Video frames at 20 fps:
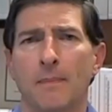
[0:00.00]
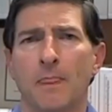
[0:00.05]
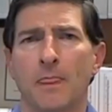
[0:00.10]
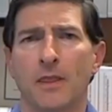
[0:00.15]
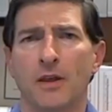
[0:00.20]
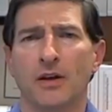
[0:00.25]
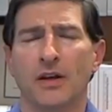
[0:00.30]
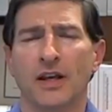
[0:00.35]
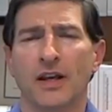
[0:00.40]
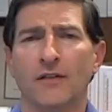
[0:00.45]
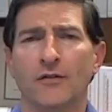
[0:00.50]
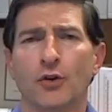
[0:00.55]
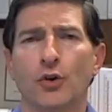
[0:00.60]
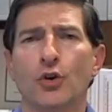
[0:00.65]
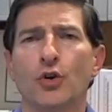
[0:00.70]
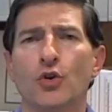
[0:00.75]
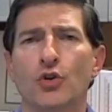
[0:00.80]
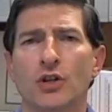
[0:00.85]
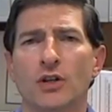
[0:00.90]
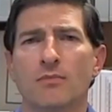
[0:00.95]
If you're
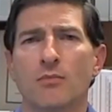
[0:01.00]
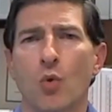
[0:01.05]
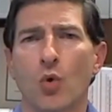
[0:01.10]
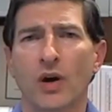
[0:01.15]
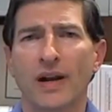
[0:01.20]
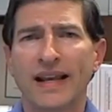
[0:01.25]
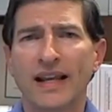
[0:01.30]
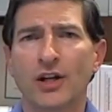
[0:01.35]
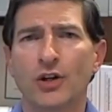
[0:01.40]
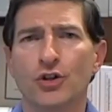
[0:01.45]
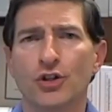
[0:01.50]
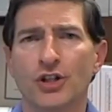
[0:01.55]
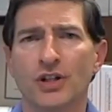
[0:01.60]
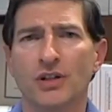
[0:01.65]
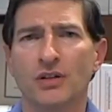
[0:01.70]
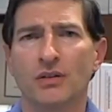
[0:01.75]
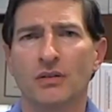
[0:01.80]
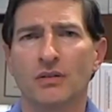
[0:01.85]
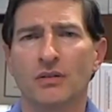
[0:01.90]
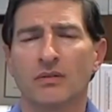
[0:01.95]
using more energy
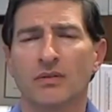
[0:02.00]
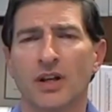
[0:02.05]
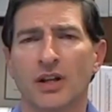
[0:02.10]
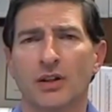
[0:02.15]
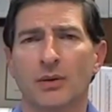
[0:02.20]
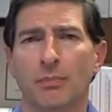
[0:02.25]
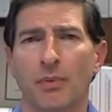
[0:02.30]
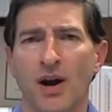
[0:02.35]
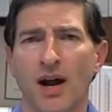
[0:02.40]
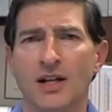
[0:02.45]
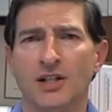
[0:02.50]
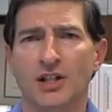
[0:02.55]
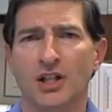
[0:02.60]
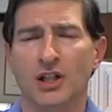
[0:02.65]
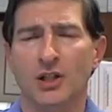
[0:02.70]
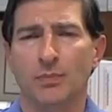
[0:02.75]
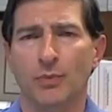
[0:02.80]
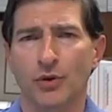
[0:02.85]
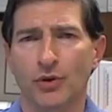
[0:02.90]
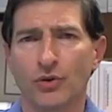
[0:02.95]
than the process
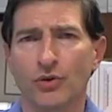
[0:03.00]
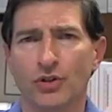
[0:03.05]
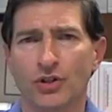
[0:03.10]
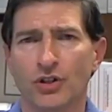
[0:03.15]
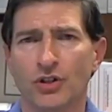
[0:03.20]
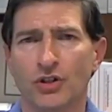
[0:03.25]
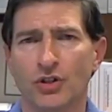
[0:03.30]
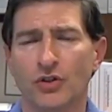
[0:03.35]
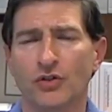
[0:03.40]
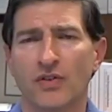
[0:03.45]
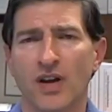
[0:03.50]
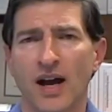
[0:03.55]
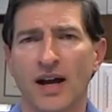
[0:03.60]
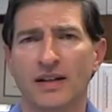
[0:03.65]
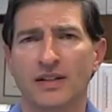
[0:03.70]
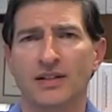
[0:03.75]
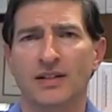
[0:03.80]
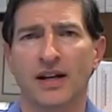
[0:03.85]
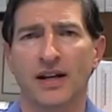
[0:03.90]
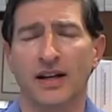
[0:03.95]
produces, you've
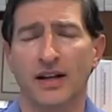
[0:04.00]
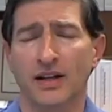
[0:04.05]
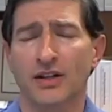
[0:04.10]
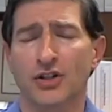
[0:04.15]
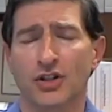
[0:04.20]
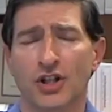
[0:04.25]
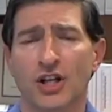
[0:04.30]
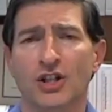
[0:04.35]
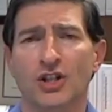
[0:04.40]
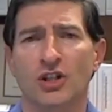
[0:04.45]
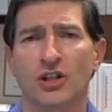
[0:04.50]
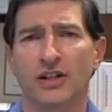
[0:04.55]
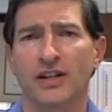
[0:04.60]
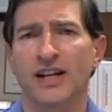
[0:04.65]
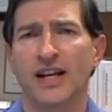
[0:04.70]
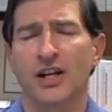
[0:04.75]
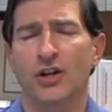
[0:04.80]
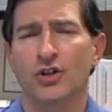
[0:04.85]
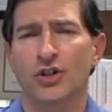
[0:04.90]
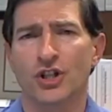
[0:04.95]
got essentially an
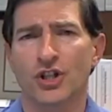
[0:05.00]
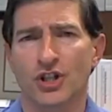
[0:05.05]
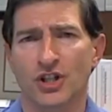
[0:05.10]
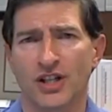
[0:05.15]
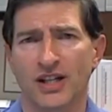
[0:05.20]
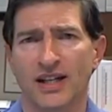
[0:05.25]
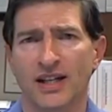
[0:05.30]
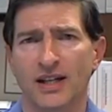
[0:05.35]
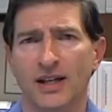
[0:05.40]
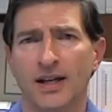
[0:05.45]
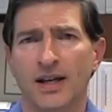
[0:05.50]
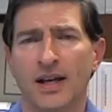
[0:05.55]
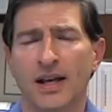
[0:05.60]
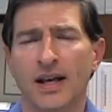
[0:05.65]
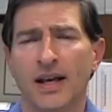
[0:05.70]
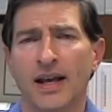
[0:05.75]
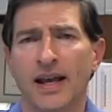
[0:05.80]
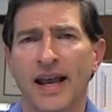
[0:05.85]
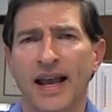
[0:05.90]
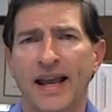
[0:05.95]
energy sink.
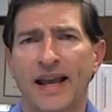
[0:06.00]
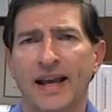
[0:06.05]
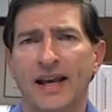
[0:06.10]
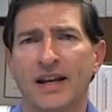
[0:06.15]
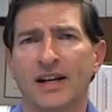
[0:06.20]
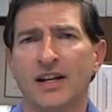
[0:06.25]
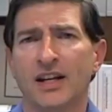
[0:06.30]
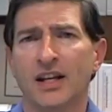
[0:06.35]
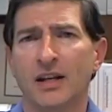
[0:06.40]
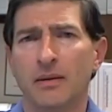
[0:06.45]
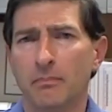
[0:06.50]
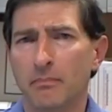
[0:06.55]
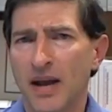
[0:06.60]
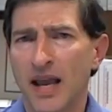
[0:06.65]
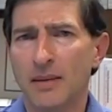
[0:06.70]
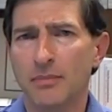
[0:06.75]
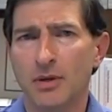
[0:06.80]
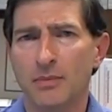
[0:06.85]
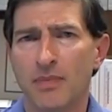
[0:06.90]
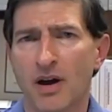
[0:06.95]
And it may
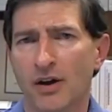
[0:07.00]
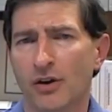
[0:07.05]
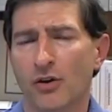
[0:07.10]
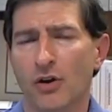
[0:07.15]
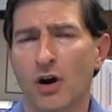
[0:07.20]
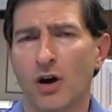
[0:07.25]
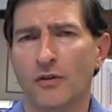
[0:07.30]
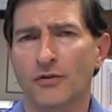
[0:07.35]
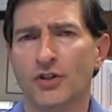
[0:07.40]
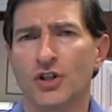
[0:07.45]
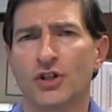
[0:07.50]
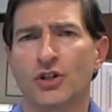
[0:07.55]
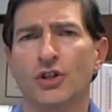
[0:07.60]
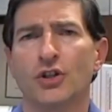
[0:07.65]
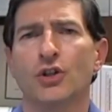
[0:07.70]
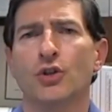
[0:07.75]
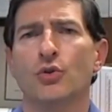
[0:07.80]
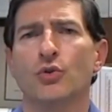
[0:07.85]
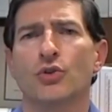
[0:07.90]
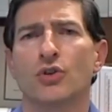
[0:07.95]
be better off just to
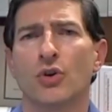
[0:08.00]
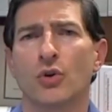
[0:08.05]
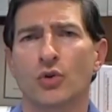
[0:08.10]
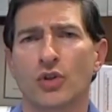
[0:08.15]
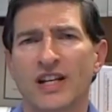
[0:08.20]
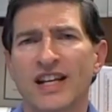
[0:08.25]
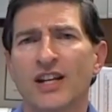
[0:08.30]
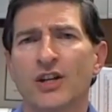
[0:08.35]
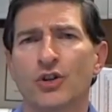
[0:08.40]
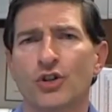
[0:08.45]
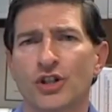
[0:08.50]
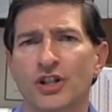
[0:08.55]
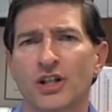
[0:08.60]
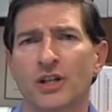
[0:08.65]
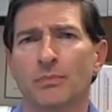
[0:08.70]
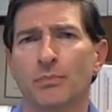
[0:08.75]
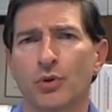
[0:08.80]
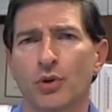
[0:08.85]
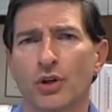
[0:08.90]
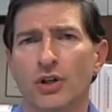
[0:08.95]
use those energy
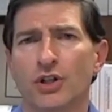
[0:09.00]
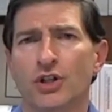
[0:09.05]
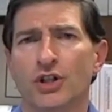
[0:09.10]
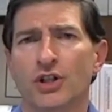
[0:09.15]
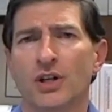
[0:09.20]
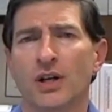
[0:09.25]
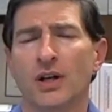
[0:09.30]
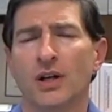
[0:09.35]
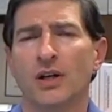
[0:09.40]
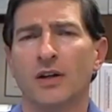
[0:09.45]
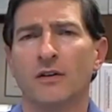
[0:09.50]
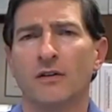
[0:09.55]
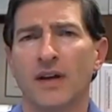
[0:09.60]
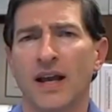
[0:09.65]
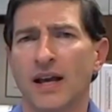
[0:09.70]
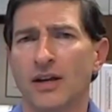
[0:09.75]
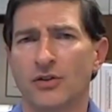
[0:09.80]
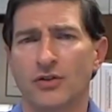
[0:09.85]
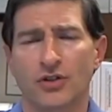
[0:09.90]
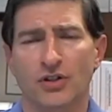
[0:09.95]
inputs
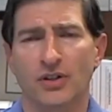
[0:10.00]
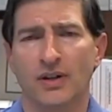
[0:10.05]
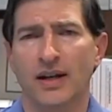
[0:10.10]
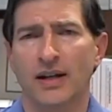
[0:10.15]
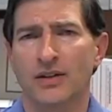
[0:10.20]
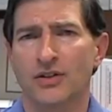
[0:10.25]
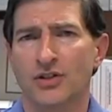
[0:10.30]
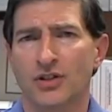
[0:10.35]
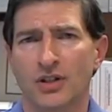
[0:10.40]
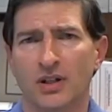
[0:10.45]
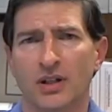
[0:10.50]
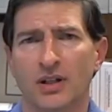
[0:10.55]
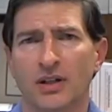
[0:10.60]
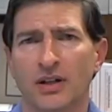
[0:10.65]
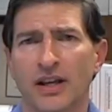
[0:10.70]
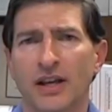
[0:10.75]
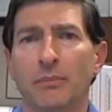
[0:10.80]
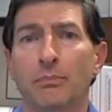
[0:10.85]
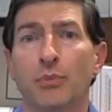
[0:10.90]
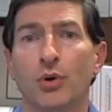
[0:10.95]
as
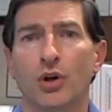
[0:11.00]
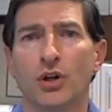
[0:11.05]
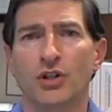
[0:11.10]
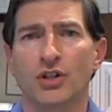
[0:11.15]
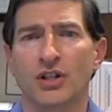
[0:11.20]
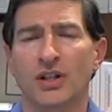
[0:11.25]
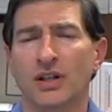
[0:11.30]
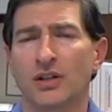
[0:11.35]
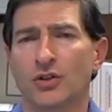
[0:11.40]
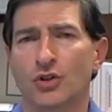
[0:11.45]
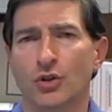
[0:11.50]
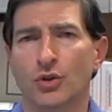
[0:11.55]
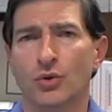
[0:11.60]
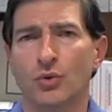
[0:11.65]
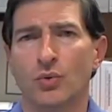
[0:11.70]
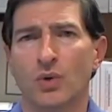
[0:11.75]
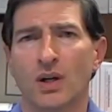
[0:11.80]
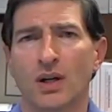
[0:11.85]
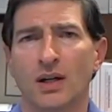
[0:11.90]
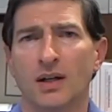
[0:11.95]
inputs
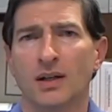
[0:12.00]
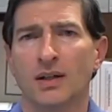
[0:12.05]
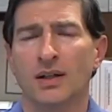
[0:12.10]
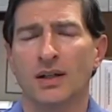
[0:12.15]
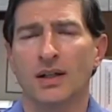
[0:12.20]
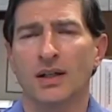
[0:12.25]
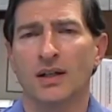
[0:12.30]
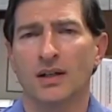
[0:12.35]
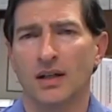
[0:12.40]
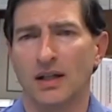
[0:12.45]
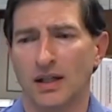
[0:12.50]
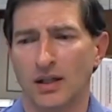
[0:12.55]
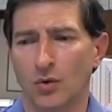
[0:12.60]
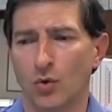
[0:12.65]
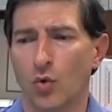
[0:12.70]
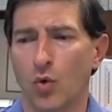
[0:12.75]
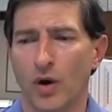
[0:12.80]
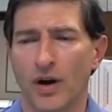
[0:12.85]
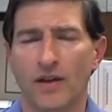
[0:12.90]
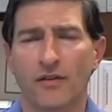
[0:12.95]
into
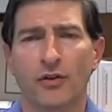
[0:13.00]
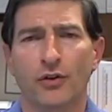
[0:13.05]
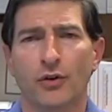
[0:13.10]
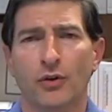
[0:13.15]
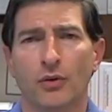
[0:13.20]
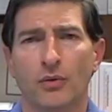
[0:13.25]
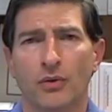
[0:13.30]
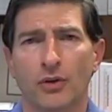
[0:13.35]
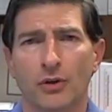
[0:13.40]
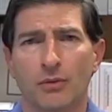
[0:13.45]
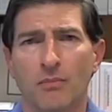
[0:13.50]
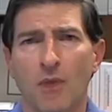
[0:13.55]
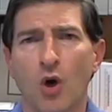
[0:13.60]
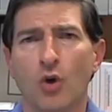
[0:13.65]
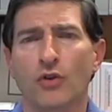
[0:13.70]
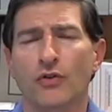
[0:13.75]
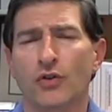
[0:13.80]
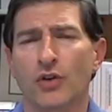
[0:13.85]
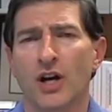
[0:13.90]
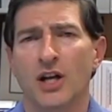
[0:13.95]
whatever your mode of
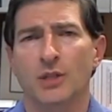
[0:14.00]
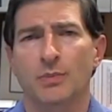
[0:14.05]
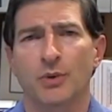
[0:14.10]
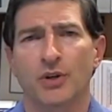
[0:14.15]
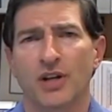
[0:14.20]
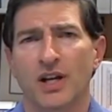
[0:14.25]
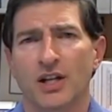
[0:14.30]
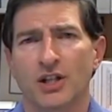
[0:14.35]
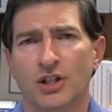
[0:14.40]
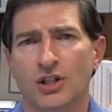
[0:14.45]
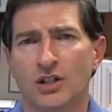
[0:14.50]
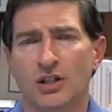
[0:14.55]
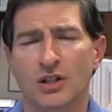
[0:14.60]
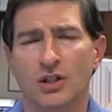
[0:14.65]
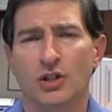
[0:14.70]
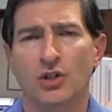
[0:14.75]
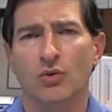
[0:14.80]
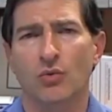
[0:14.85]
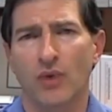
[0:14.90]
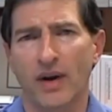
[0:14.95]
transportation is
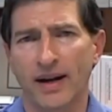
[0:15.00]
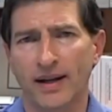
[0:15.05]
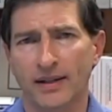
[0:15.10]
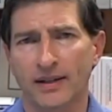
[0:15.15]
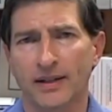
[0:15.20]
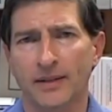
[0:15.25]
directly.